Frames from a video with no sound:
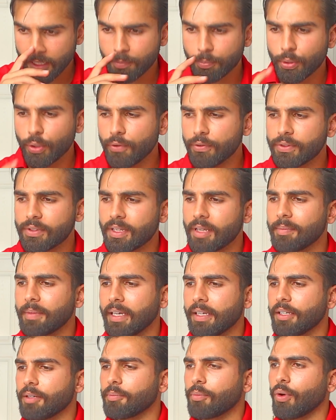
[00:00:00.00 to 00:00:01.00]
it proves to them
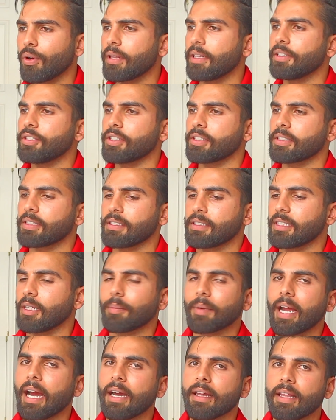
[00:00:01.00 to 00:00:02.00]
that you're more than just
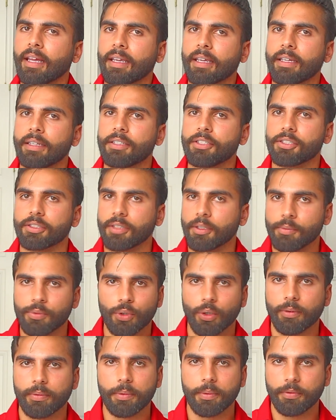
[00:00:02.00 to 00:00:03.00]
some guy that can just
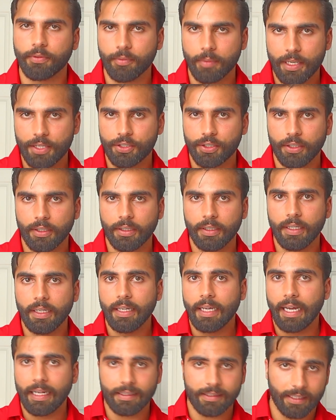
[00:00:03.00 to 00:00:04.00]
absorb information
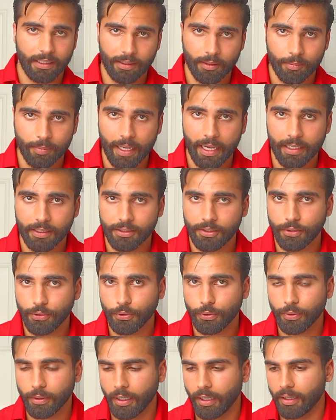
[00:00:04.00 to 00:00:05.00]
and tell it back
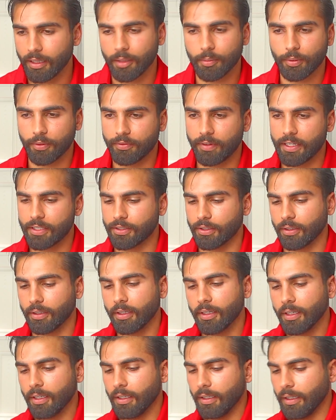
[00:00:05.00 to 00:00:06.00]
to uh, their professor.